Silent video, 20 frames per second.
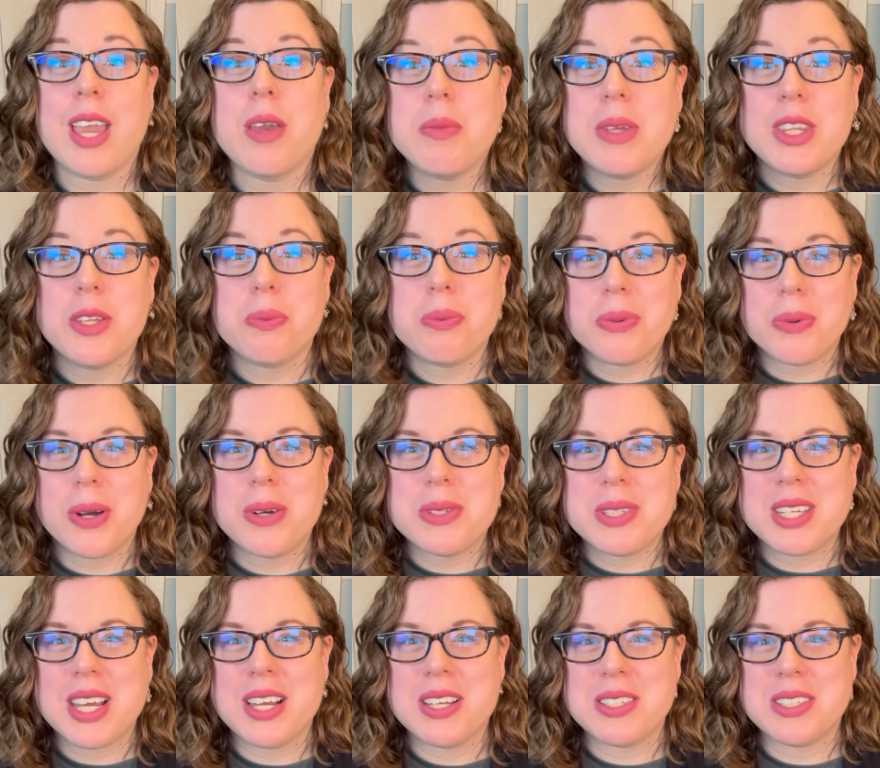am in the
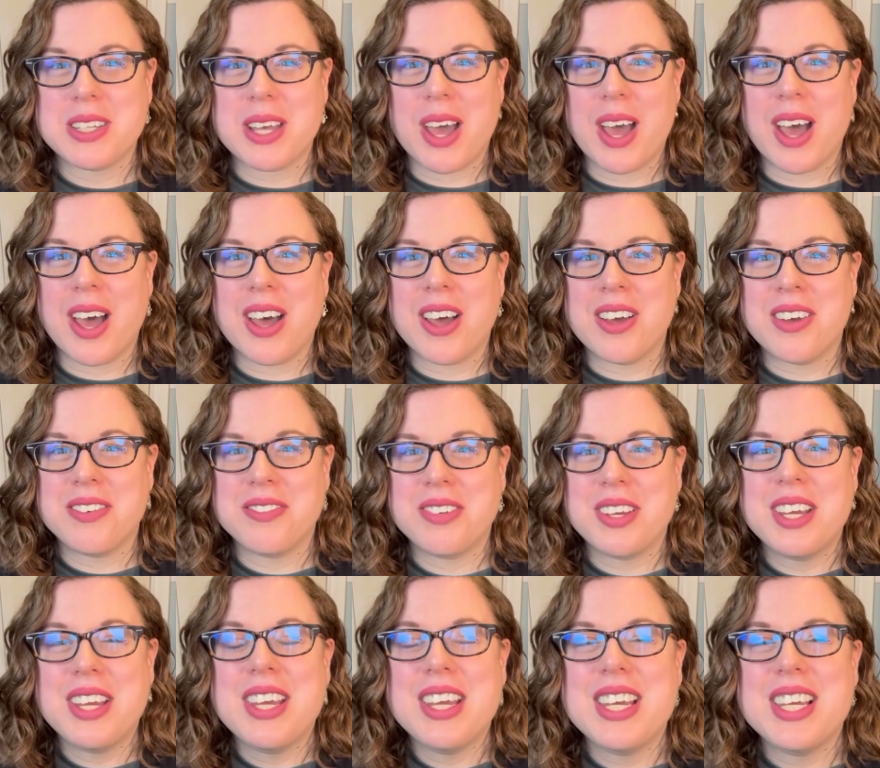process of
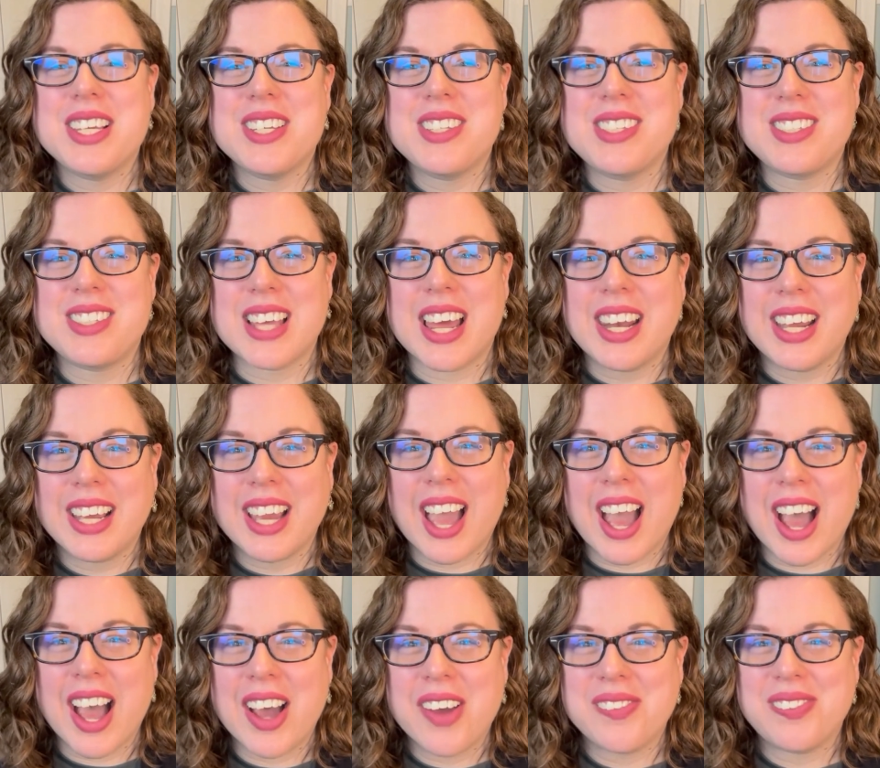setting
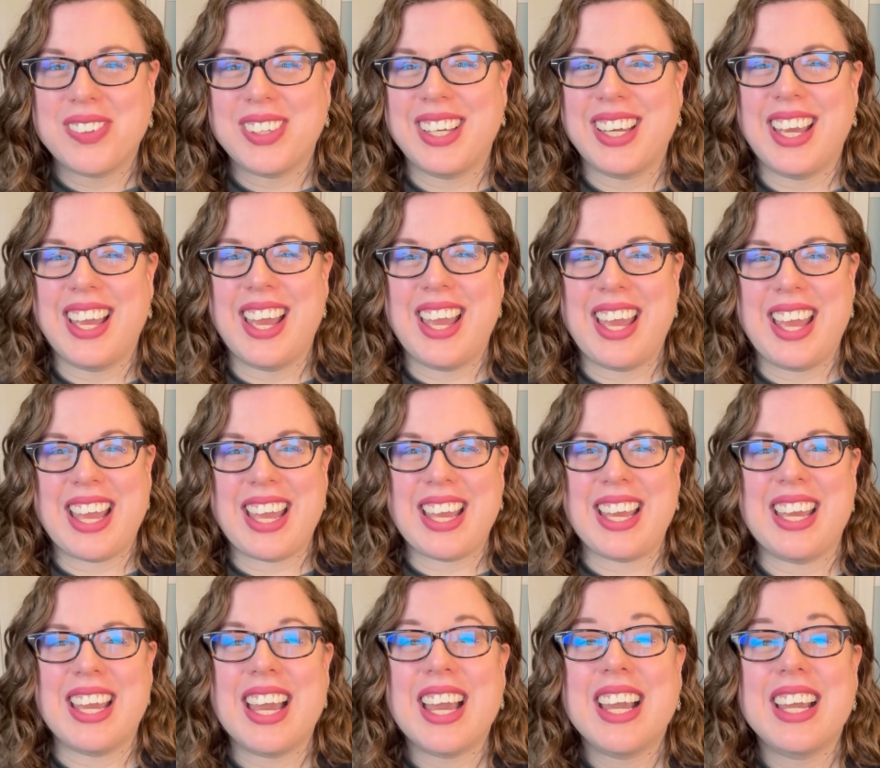up
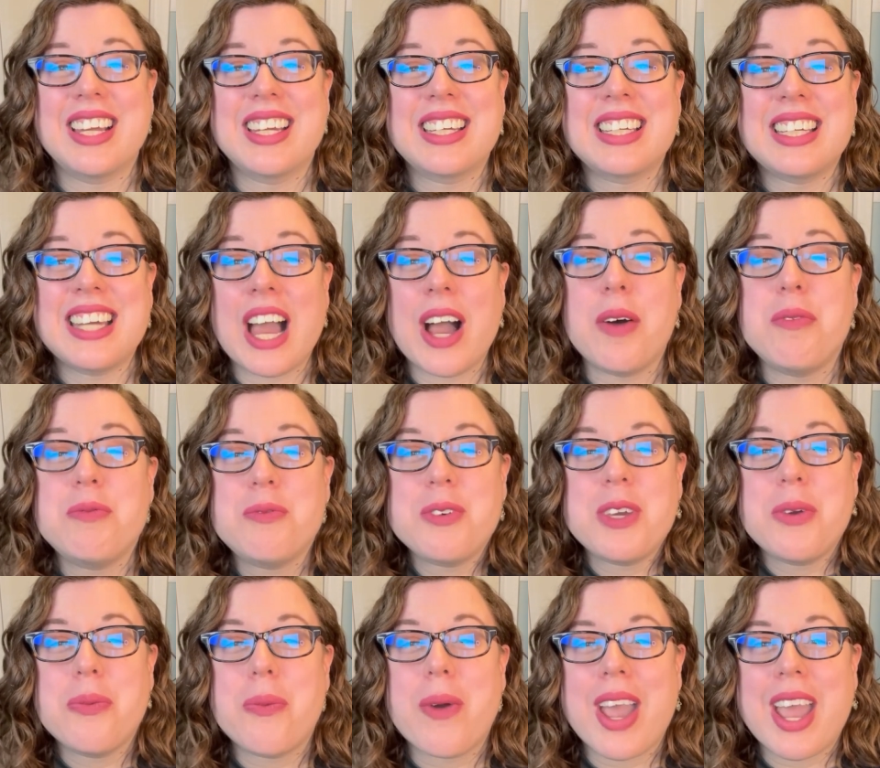a
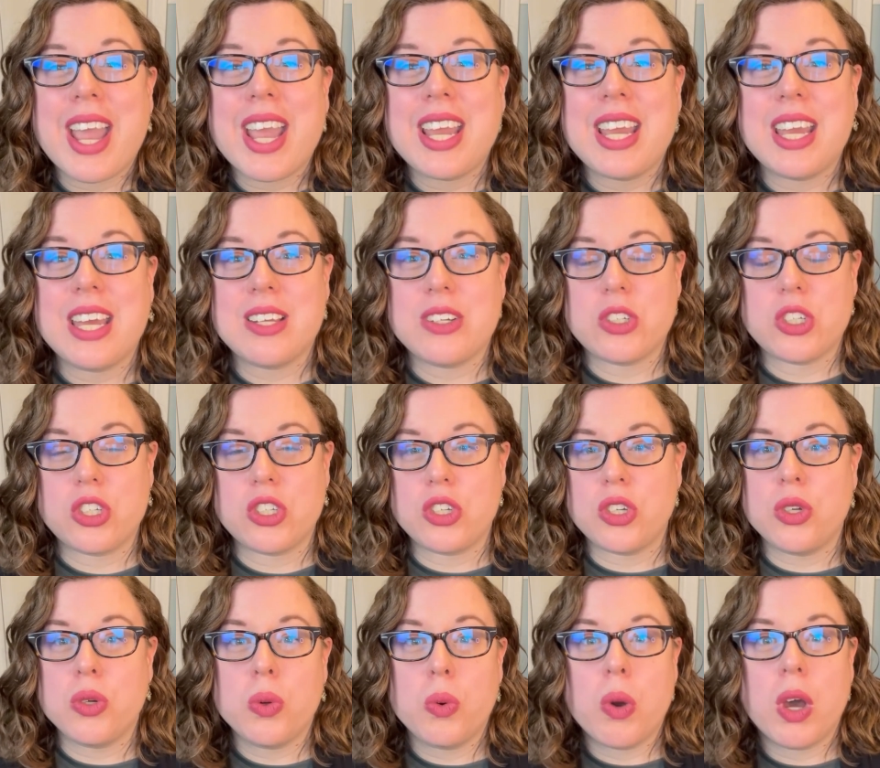comfy way
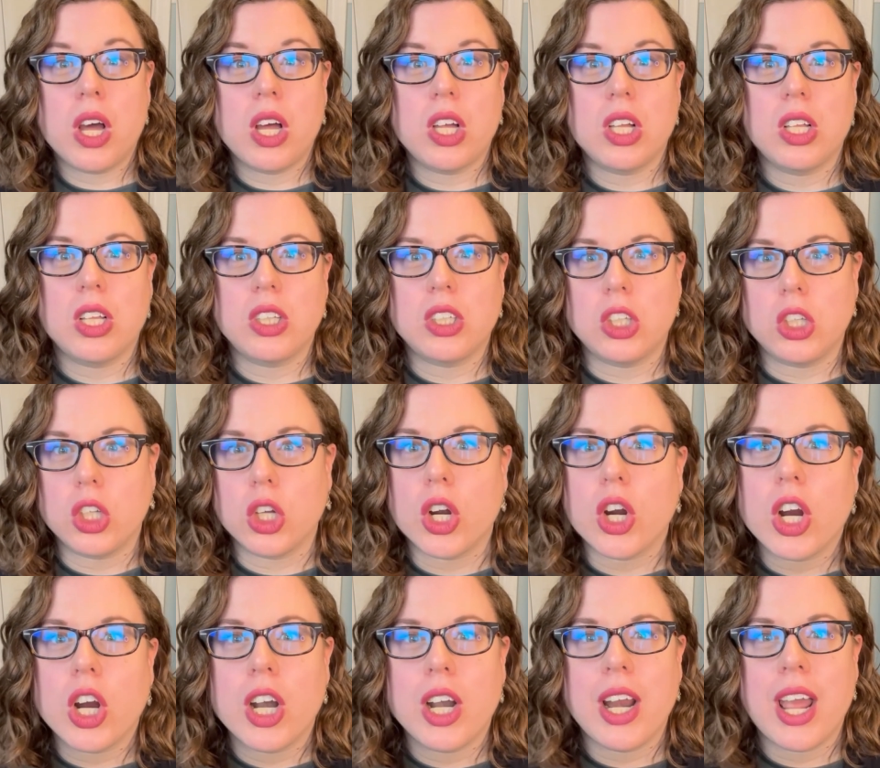to
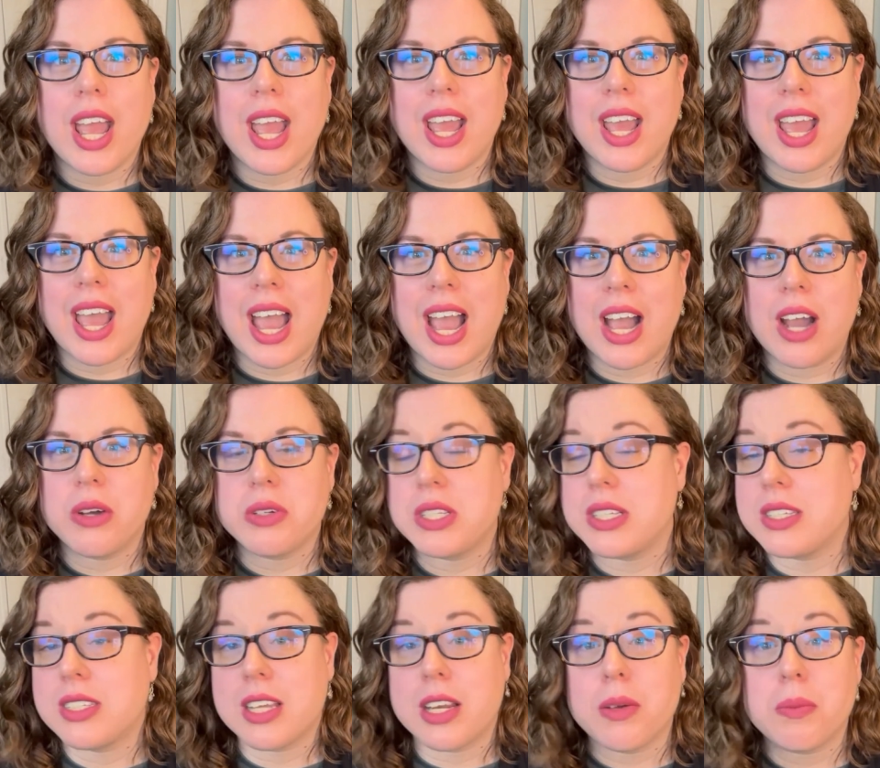learn how
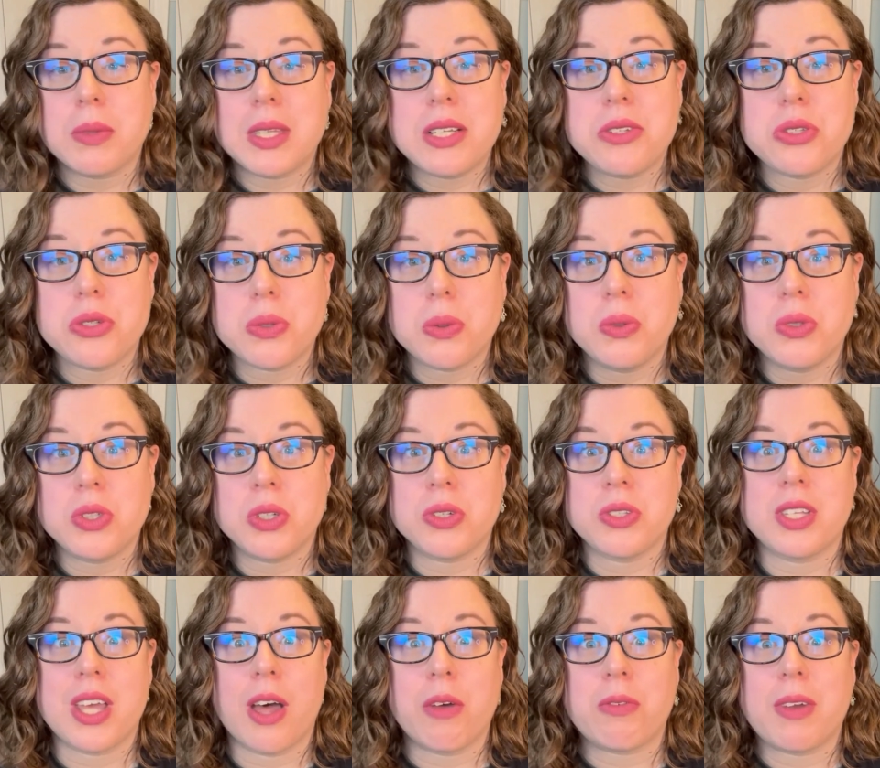to set up these tools
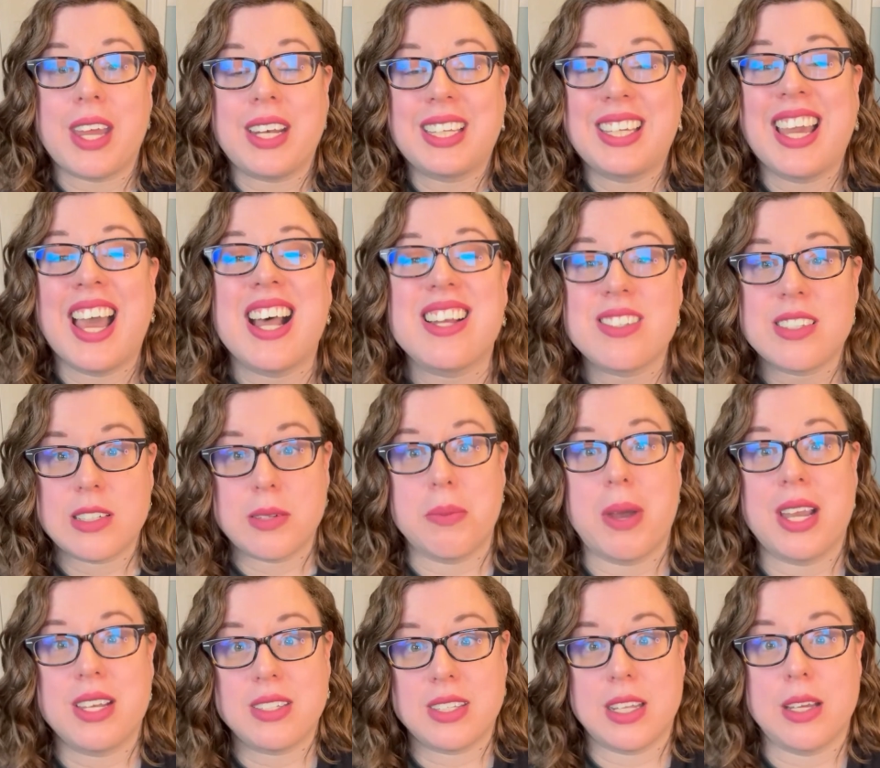yourself and
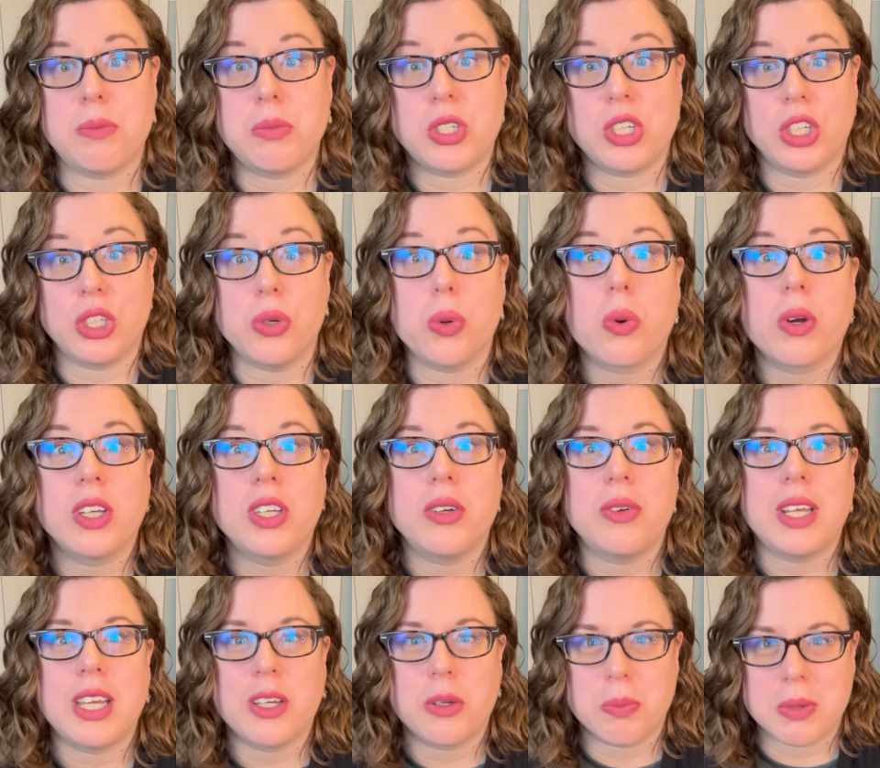customize them to your
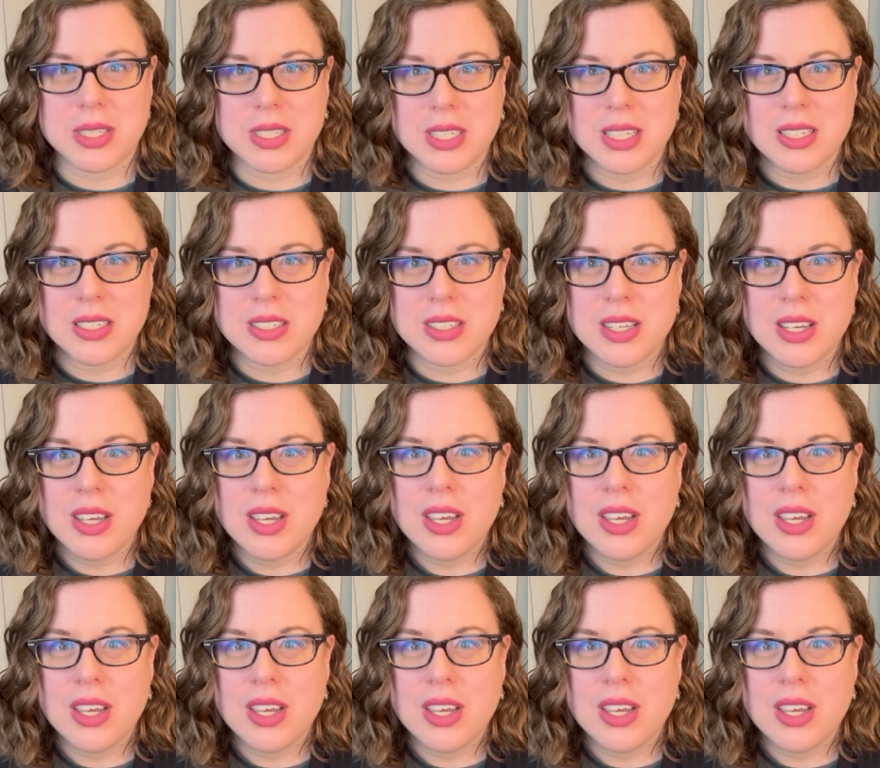unique business.